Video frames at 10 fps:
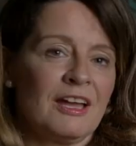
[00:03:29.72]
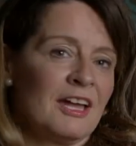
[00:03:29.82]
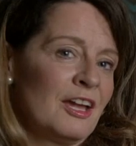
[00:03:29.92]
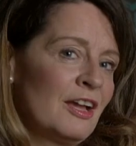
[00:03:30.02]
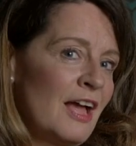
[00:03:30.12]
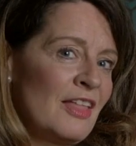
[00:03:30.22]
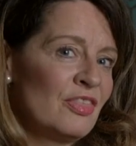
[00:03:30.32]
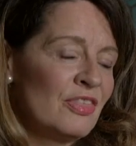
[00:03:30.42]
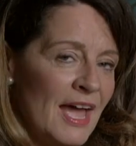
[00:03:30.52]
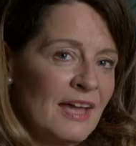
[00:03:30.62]

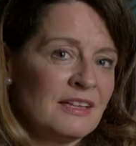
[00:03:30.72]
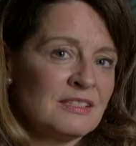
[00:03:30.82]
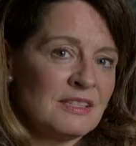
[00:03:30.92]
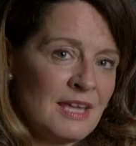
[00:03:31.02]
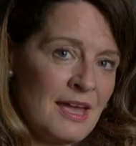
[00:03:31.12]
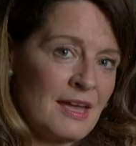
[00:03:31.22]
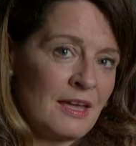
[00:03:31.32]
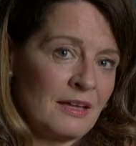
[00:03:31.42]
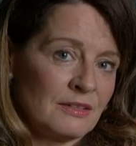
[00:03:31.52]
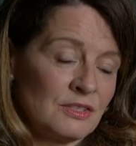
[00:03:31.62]
And that is
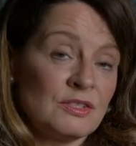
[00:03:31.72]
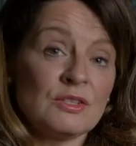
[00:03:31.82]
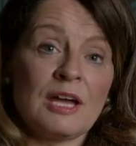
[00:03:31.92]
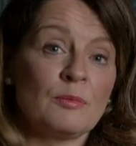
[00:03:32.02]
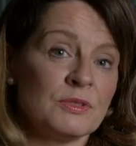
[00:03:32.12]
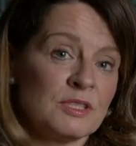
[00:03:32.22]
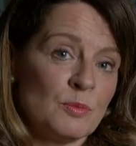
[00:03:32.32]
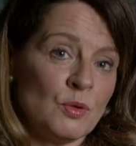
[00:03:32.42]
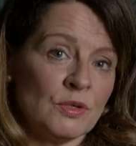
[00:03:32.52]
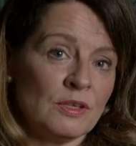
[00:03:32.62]
there to help and
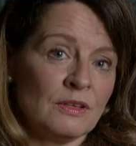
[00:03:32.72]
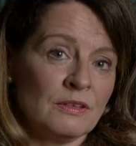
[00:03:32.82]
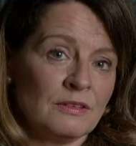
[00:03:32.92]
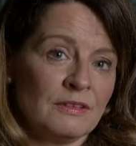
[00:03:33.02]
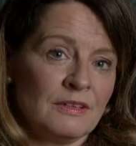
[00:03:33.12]
support you.